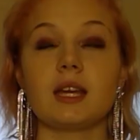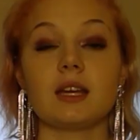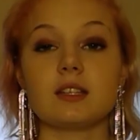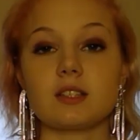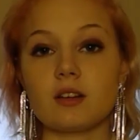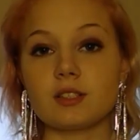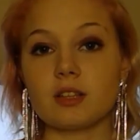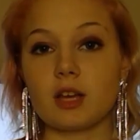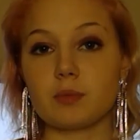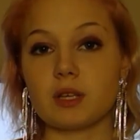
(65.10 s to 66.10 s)
It has also
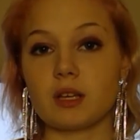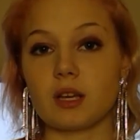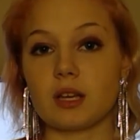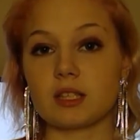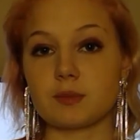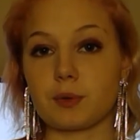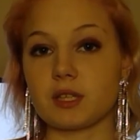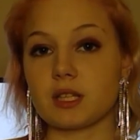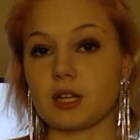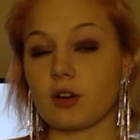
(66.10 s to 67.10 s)
let me
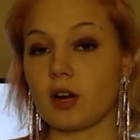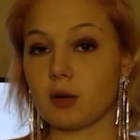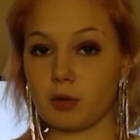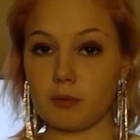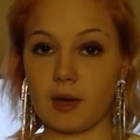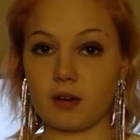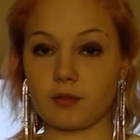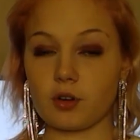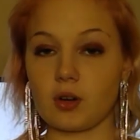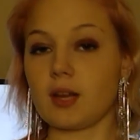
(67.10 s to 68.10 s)
express an incredible amount of
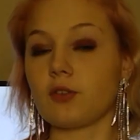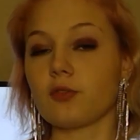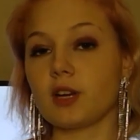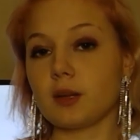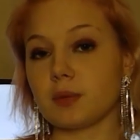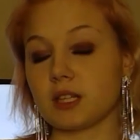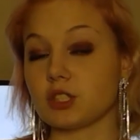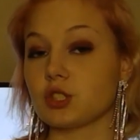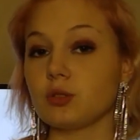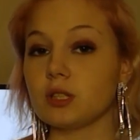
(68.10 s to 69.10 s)
creative freedom that has
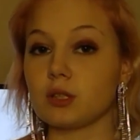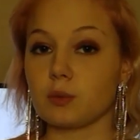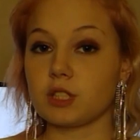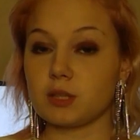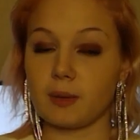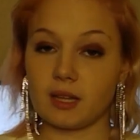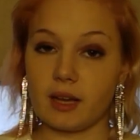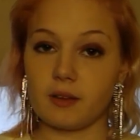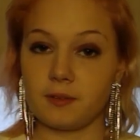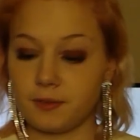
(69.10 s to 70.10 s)
truly enriched my
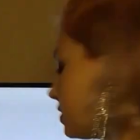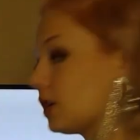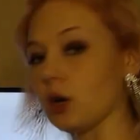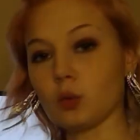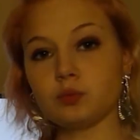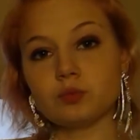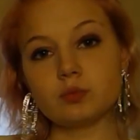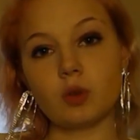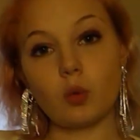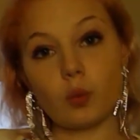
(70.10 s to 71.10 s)
life. So,
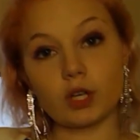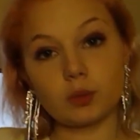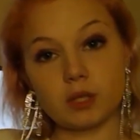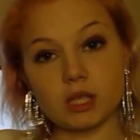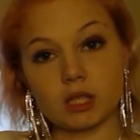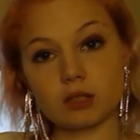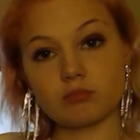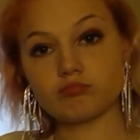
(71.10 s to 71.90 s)
what do you need?